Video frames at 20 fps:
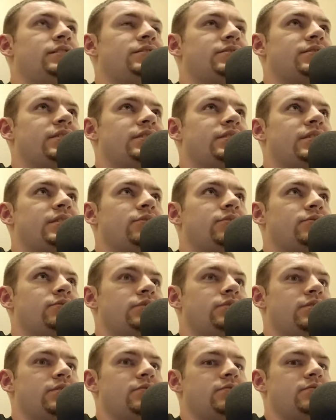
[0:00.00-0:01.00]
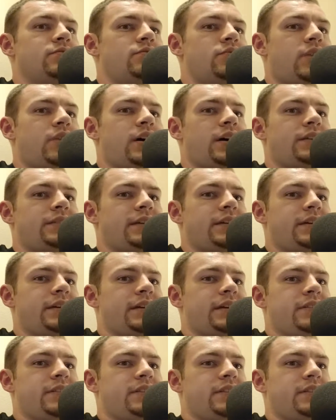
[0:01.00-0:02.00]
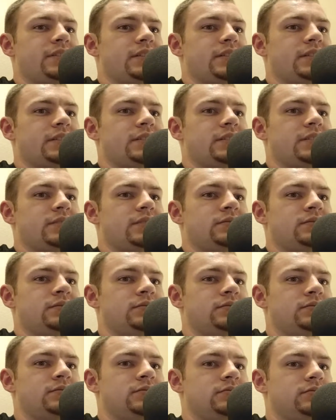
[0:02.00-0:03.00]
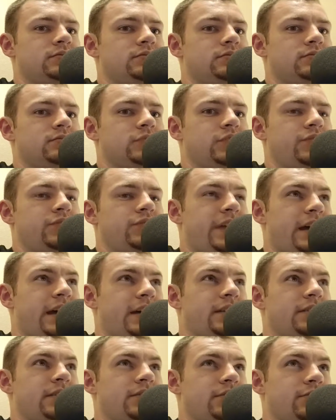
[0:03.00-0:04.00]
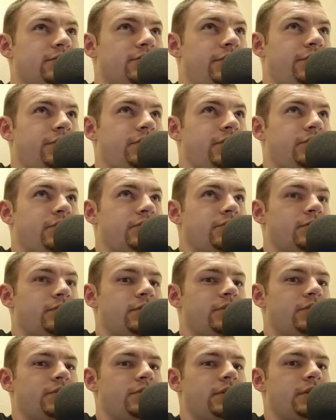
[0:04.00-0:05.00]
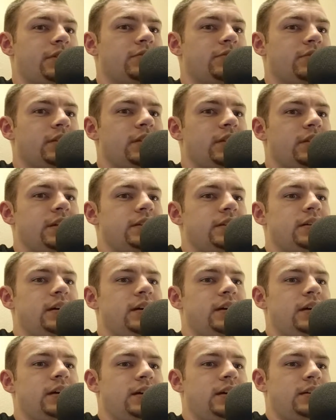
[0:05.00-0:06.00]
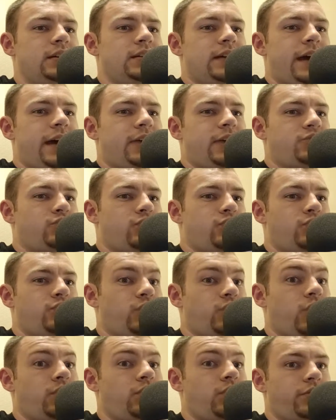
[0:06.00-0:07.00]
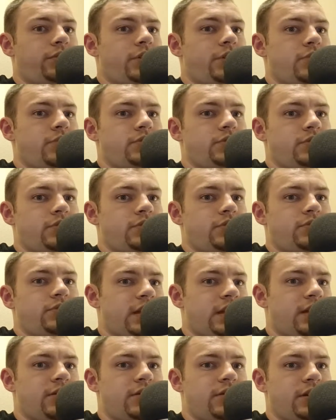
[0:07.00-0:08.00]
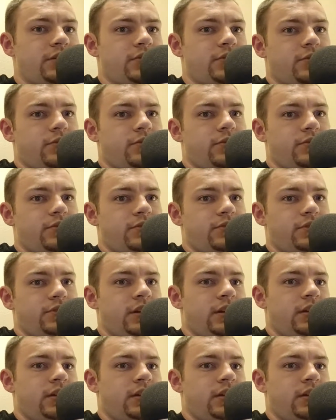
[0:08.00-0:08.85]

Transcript: like the only ride they have that's like a, well, that and the Gringotts one are the only like actual roller coasters that are indoors.